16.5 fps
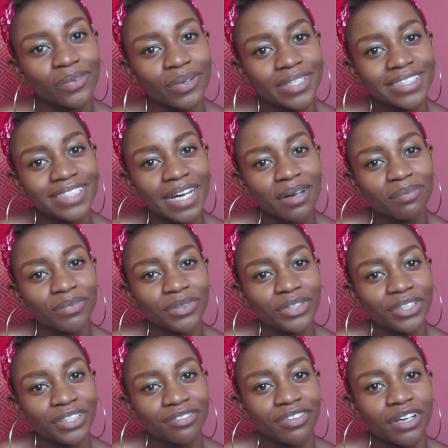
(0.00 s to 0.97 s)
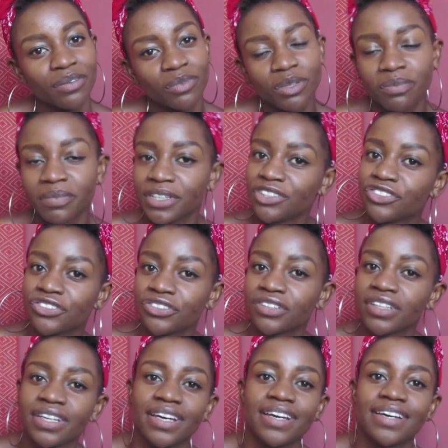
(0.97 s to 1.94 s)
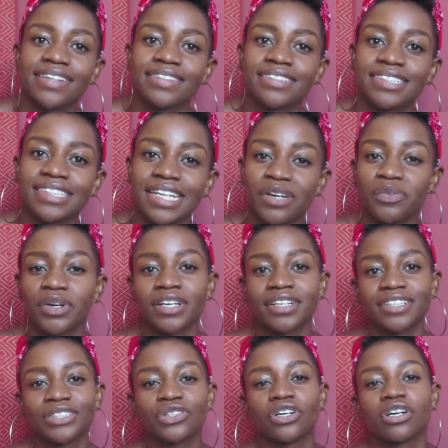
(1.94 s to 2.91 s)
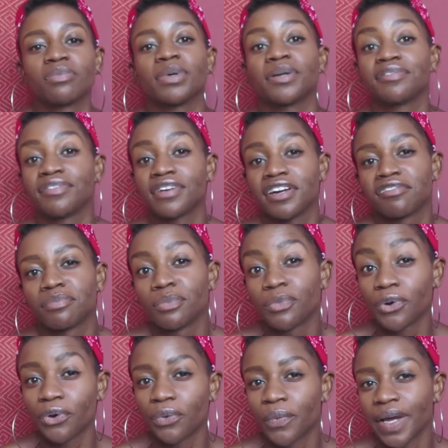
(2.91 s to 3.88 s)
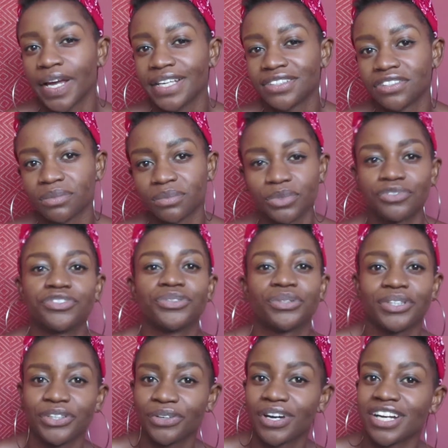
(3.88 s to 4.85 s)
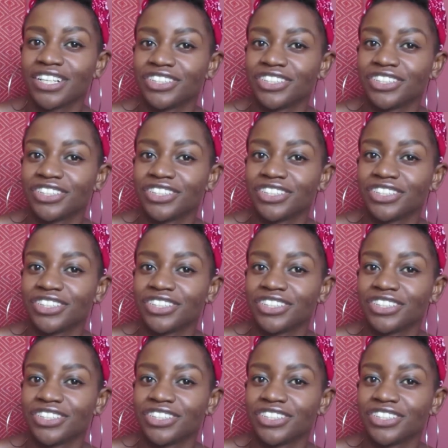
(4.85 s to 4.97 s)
What's up? You're in the frame with me, Julie, and today we're going to talk about 5 more ways to move to a new